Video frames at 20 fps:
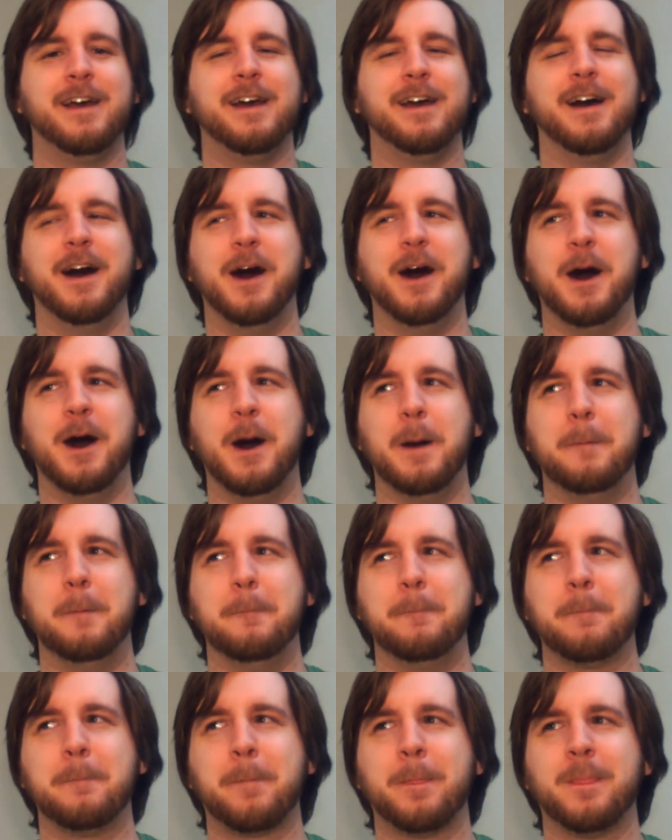
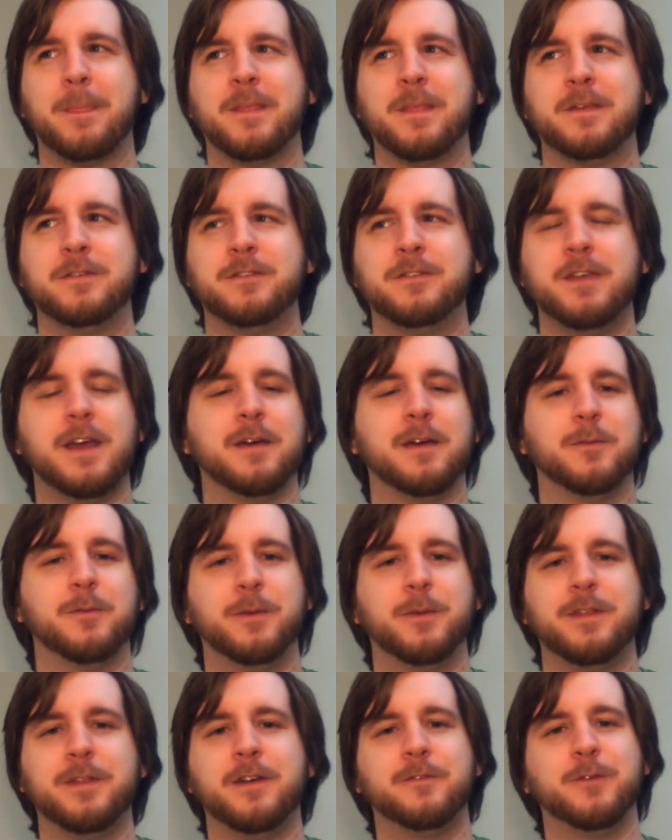Um, so yeah,
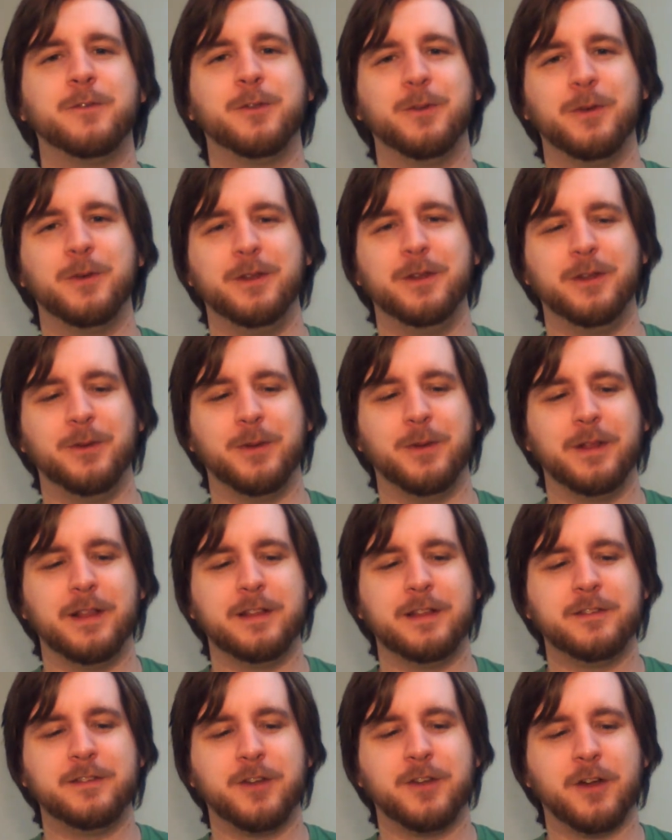without further ado,
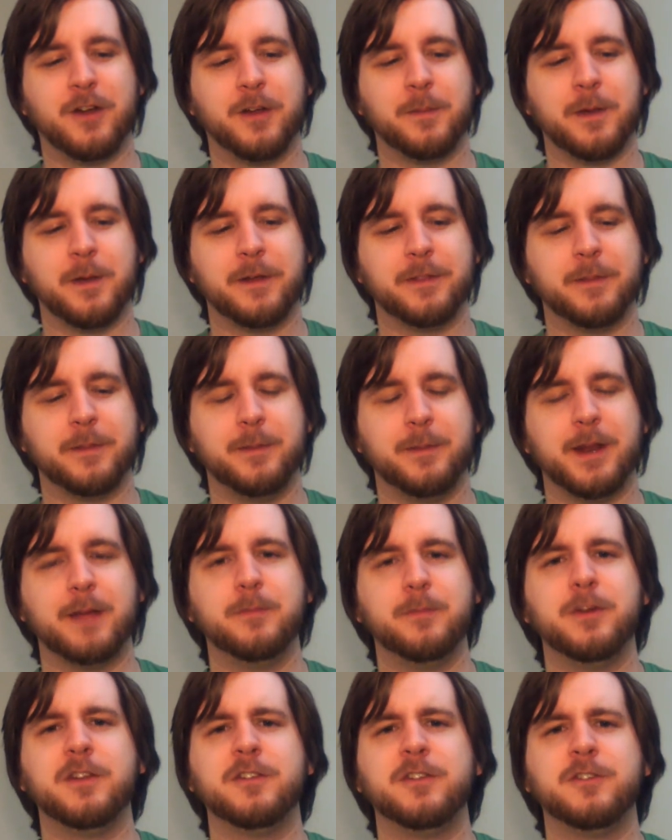let's talk about them, and
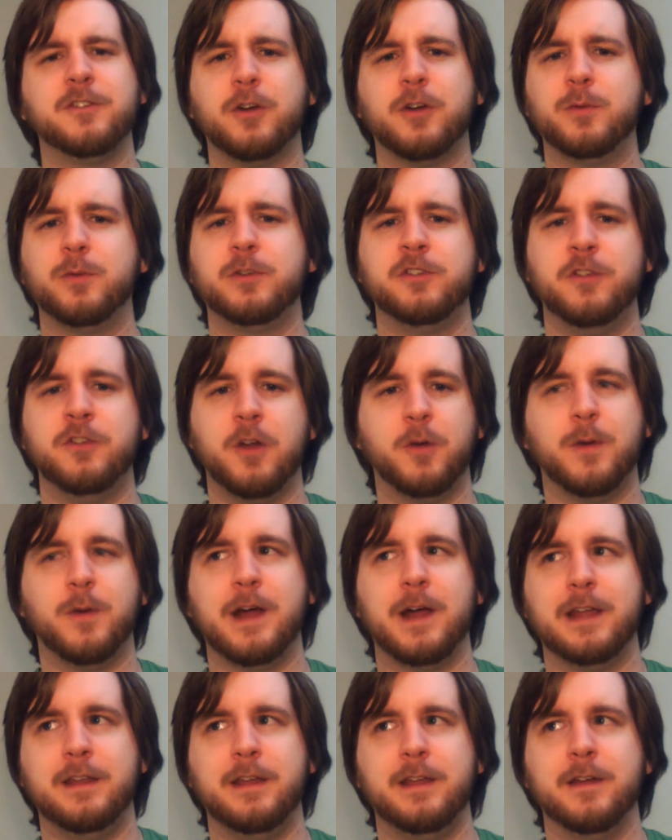I'm going to start with Snow
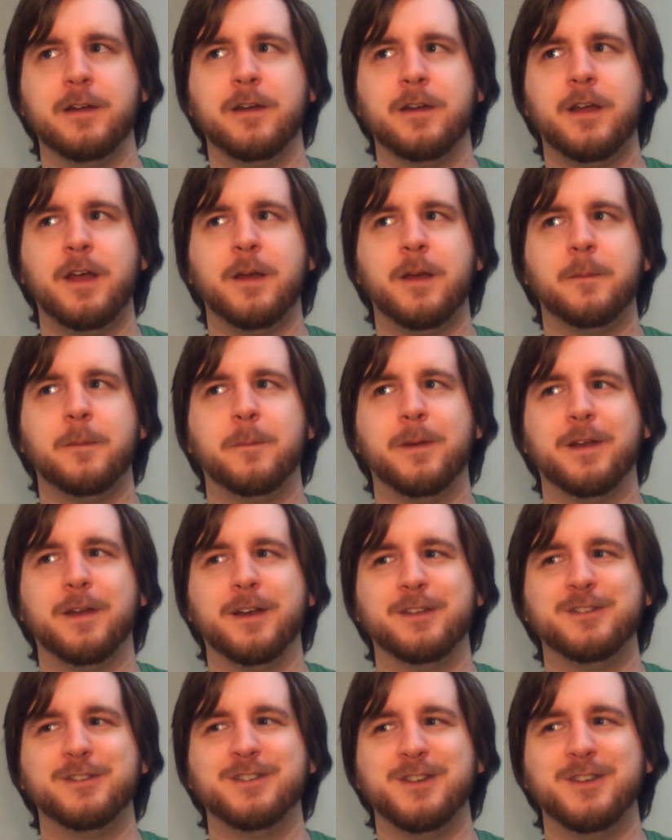White here,
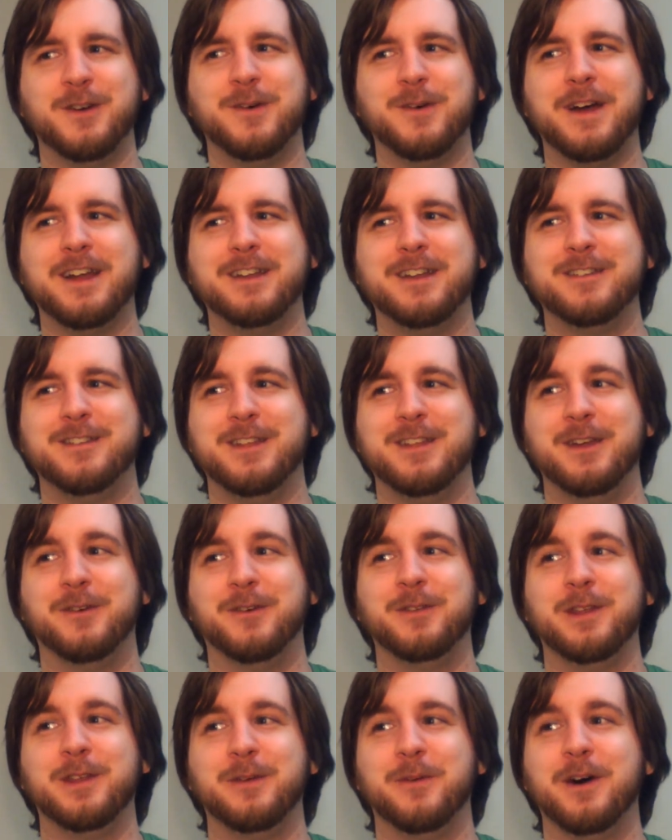because Snow White is the
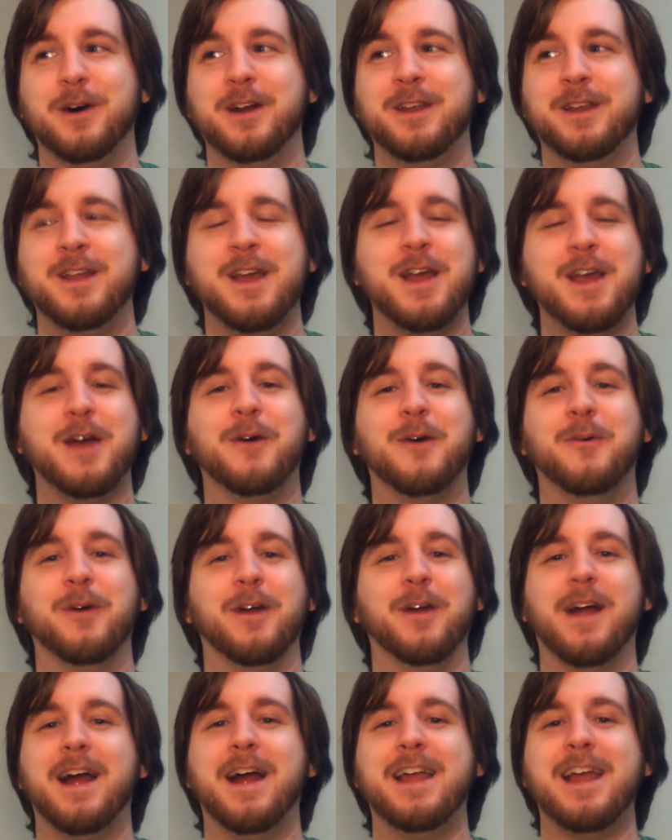only one
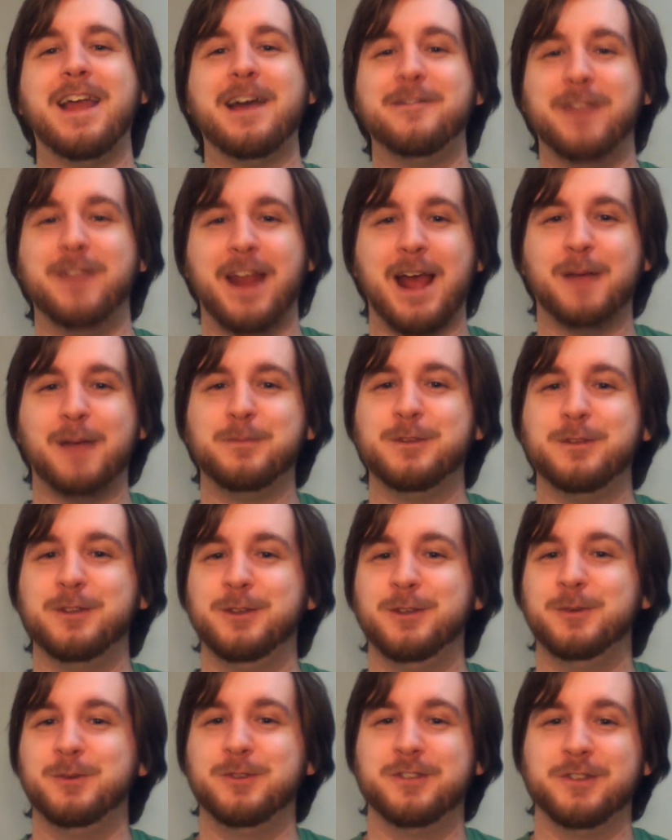where I have an
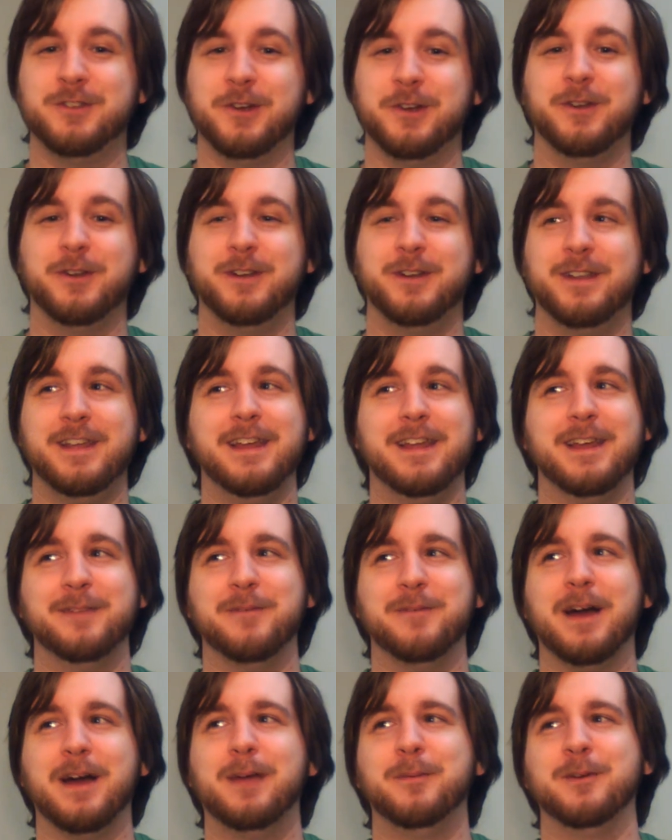absolute certainty
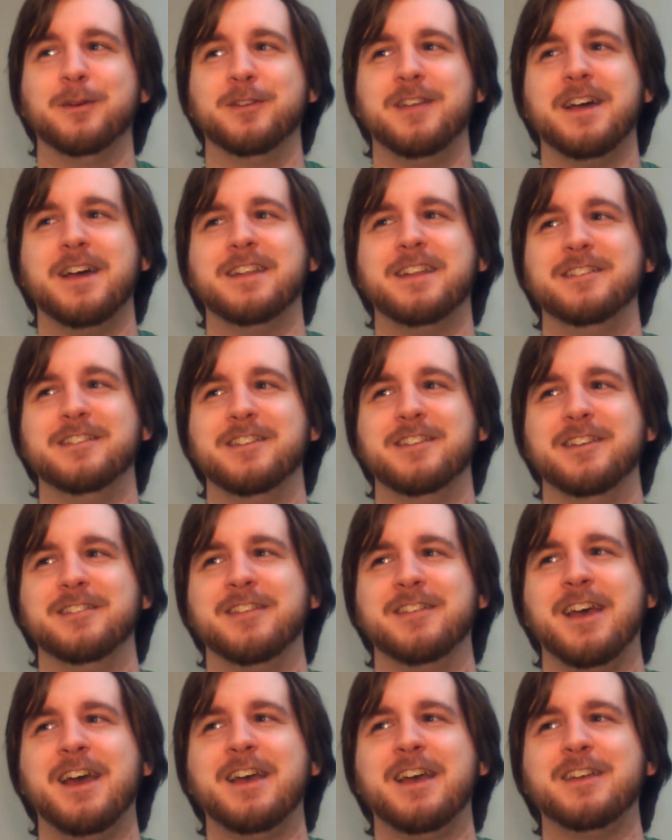in my
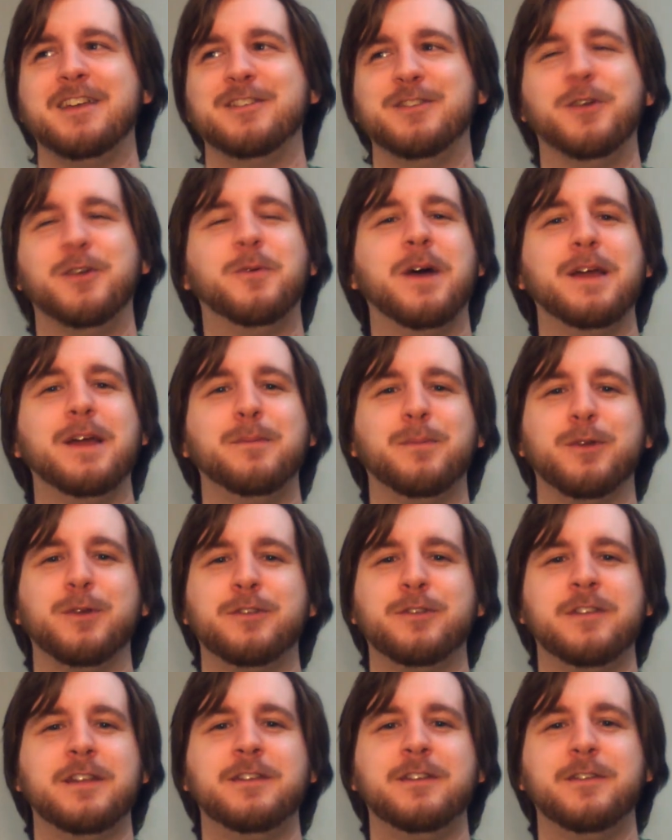percentages. Snow White
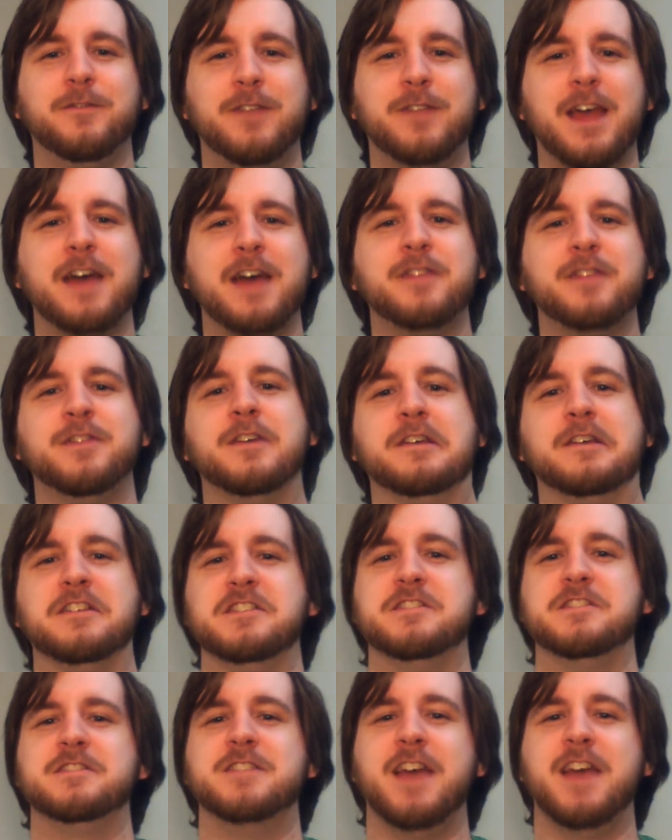percent of death,
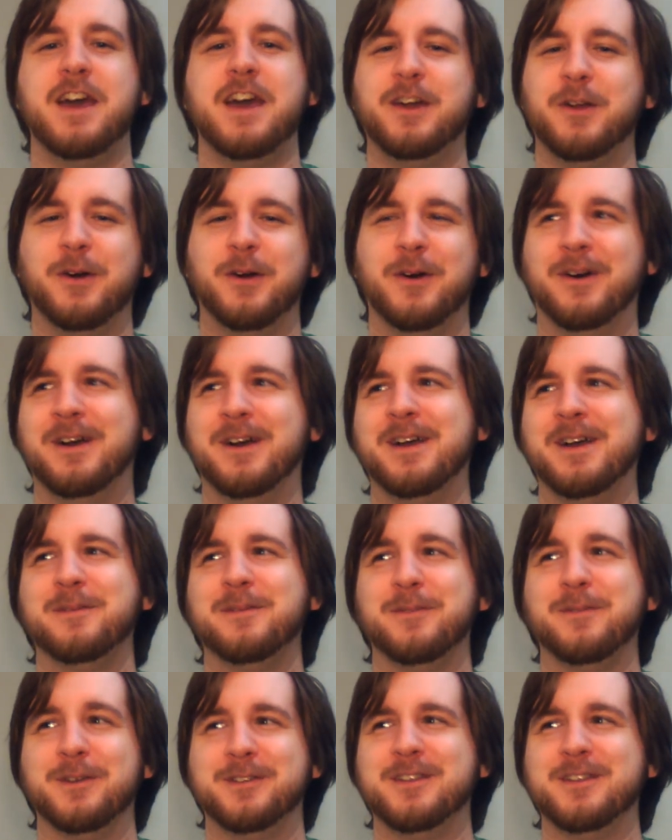
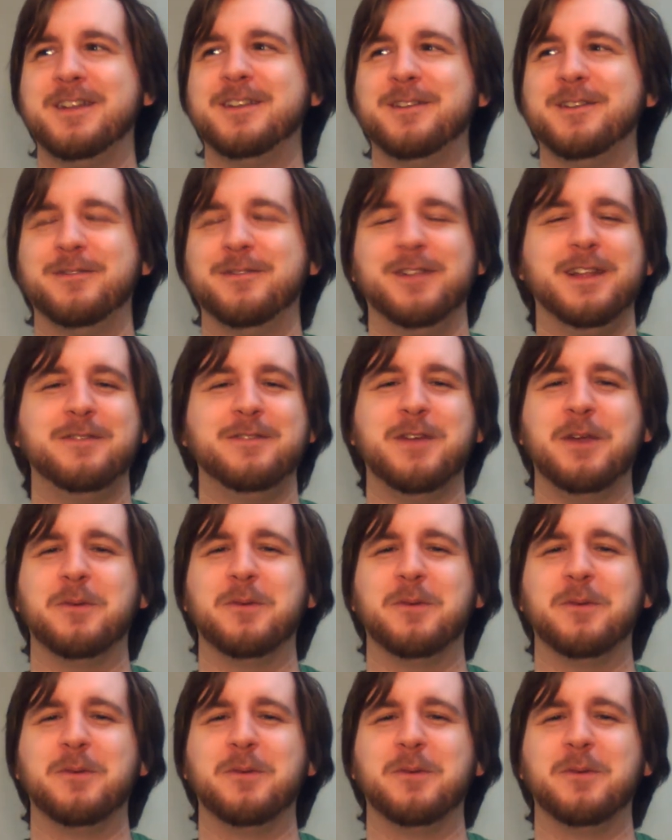0% of living,